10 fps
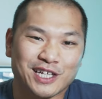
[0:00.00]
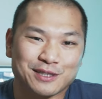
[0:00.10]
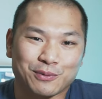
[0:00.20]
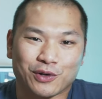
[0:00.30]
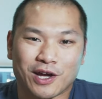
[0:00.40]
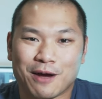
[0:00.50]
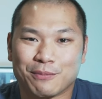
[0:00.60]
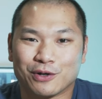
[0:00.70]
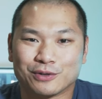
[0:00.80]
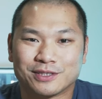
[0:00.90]
decibel
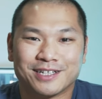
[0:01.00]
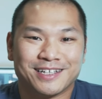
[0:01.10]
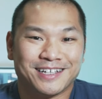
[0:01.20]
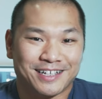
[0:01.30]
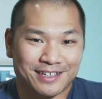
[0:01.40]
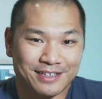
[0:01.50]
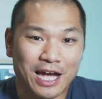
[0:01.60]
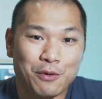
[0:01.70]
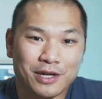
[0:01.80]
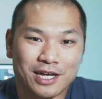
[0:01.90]
combos,
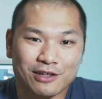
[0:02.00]
now we get